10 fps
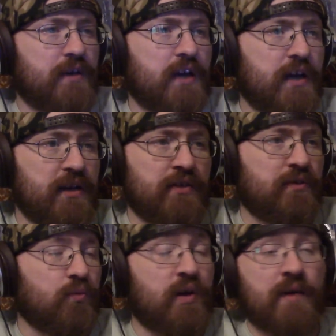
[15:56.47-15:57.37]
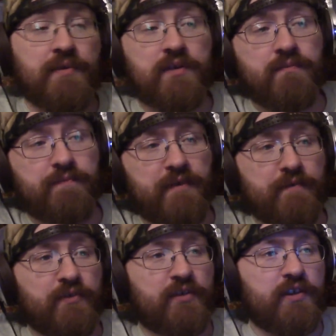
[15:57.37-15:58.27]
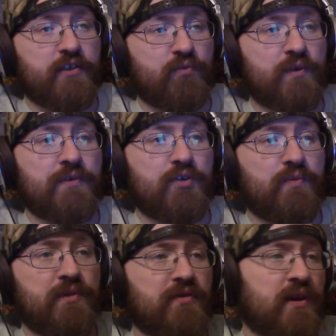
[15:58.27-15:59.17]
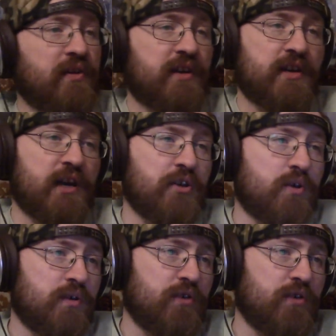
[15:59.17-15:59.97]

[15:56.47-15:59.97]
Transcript: I guess. Well, I mean, if you see these women, you'd be sound like a coyote